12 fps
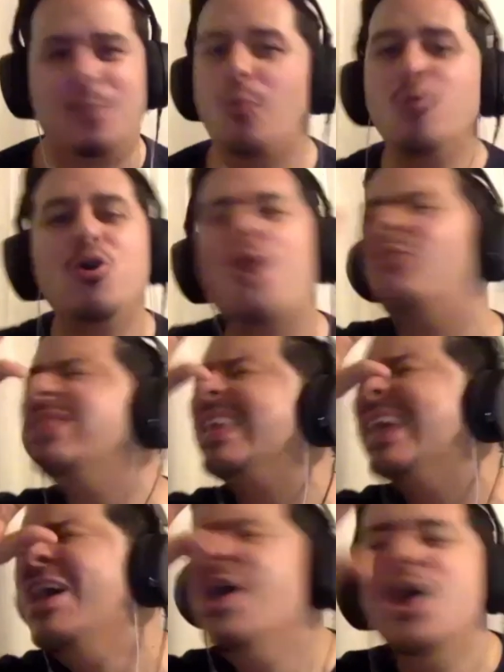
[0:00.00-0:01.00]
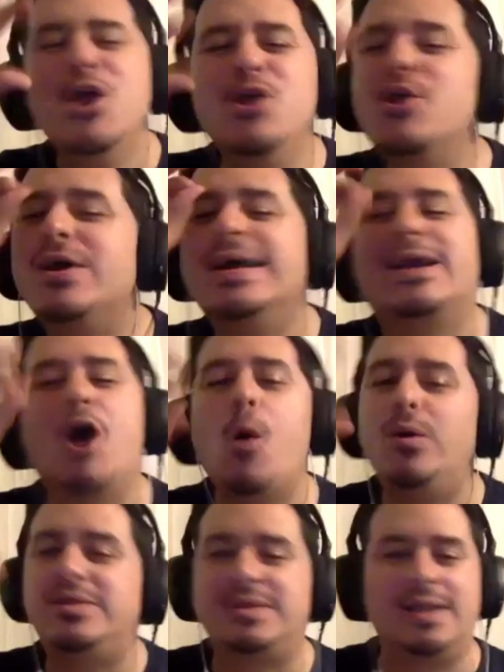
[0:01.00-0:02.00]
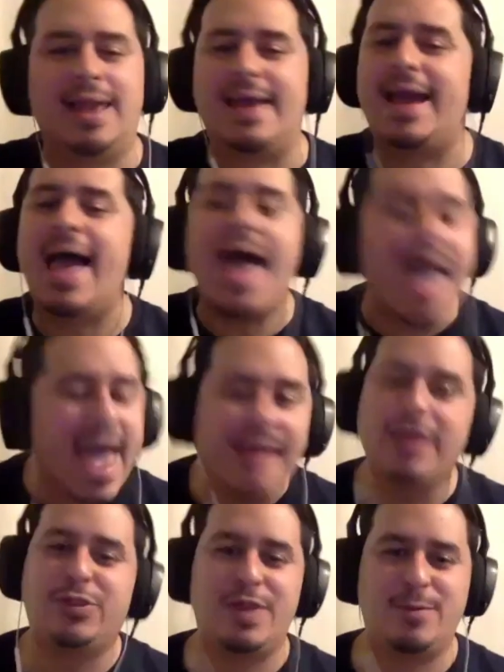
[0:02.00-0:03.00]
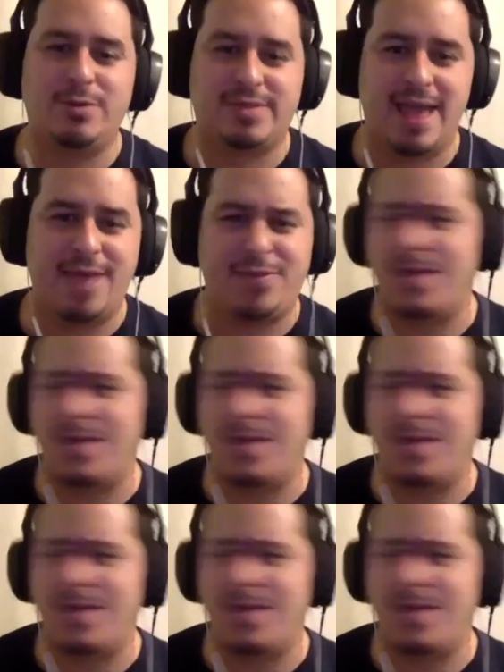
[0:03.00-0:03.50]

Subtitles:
Who knows? Like you could go into like anything with that.